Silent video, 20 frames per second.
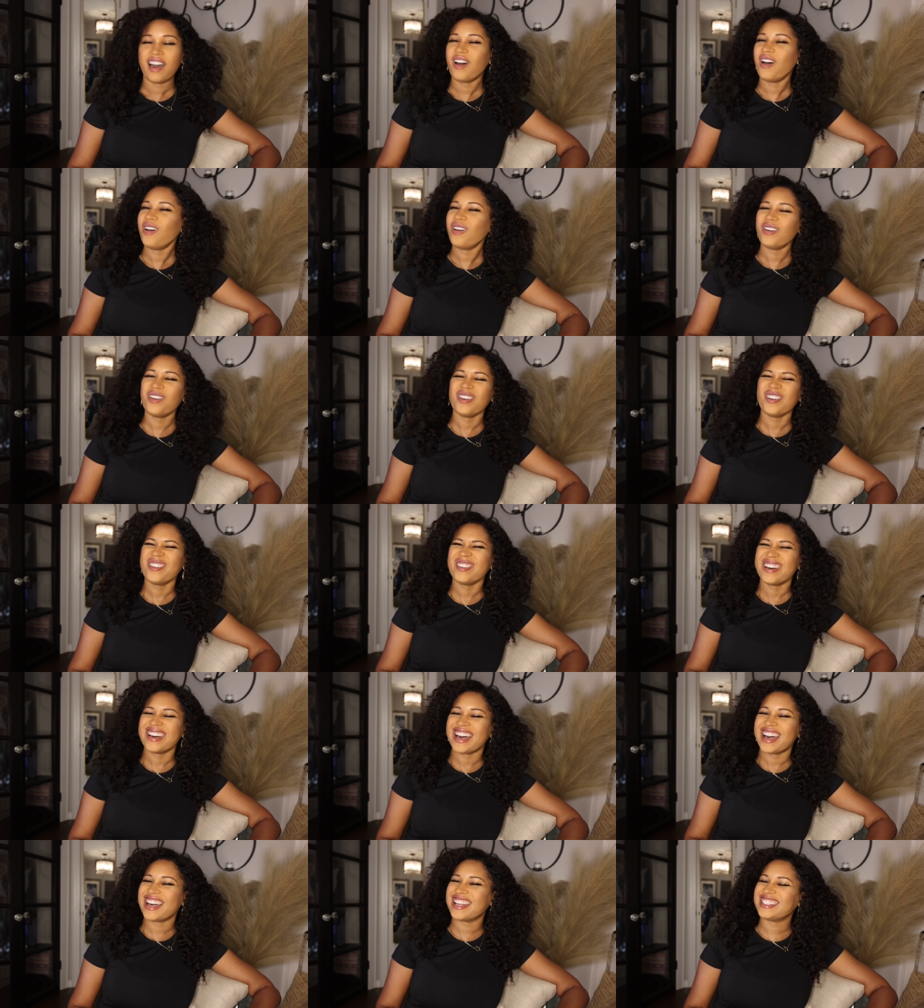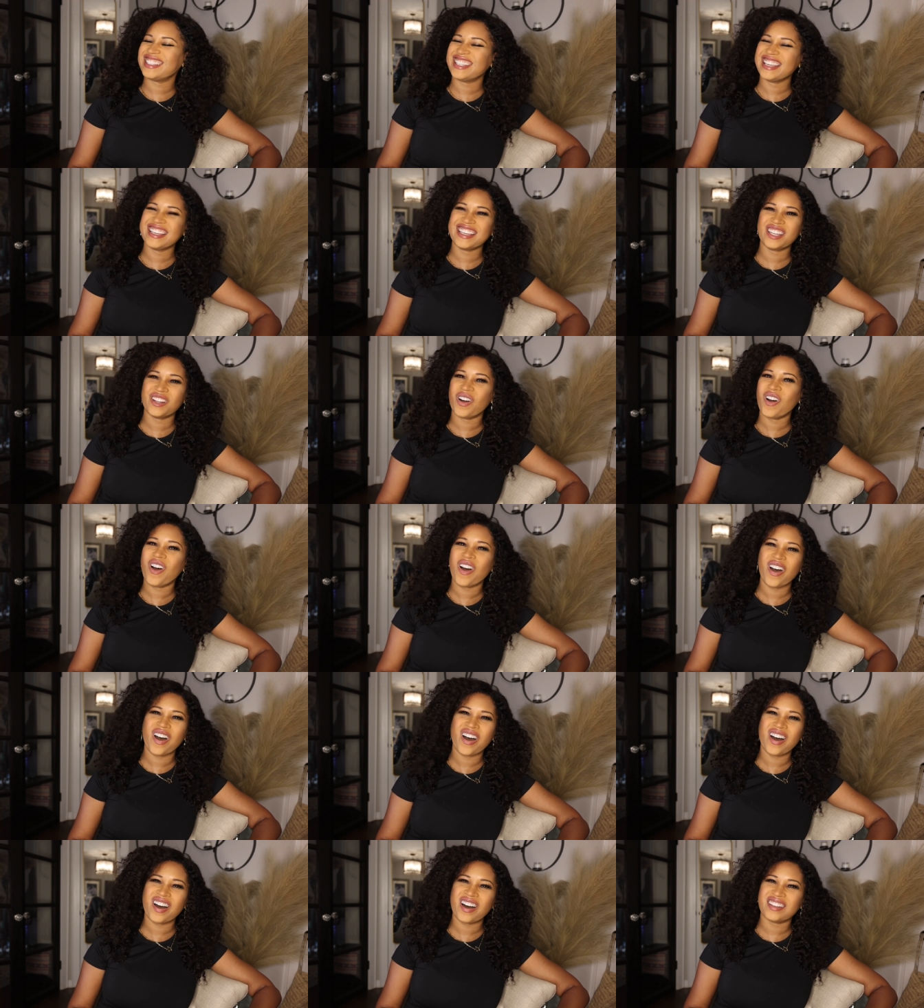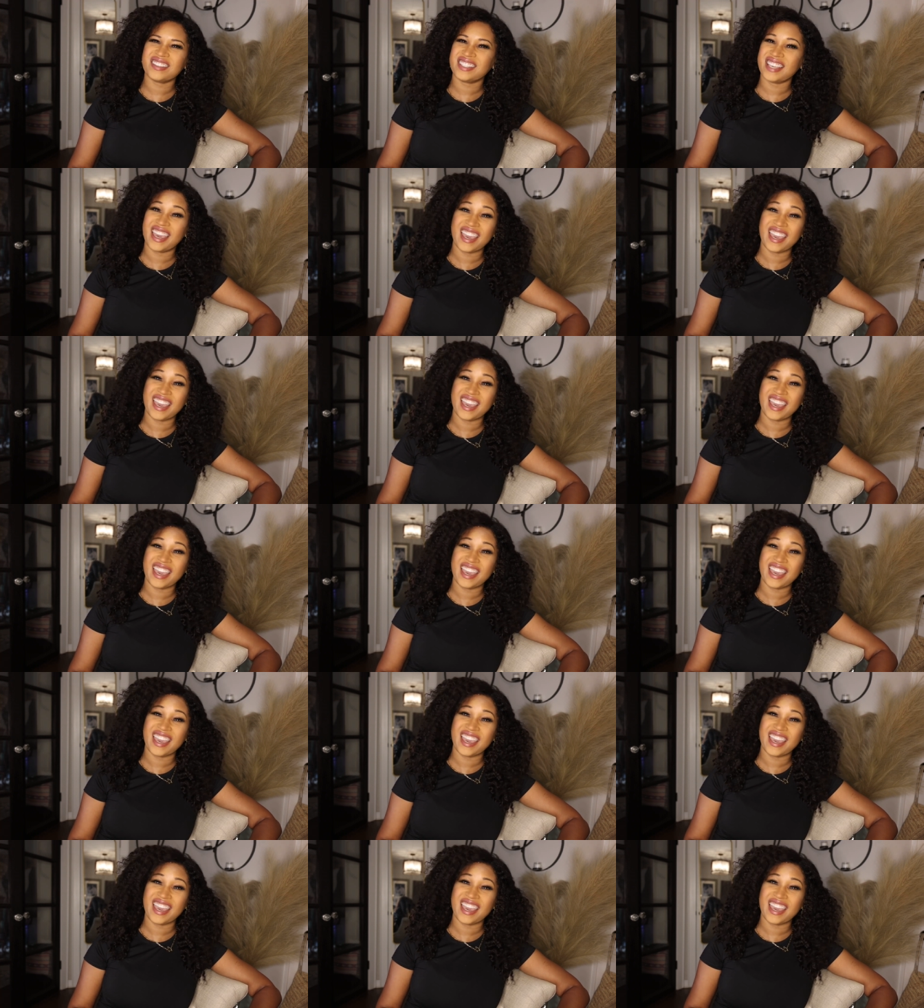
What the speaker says: Oh, I sing it all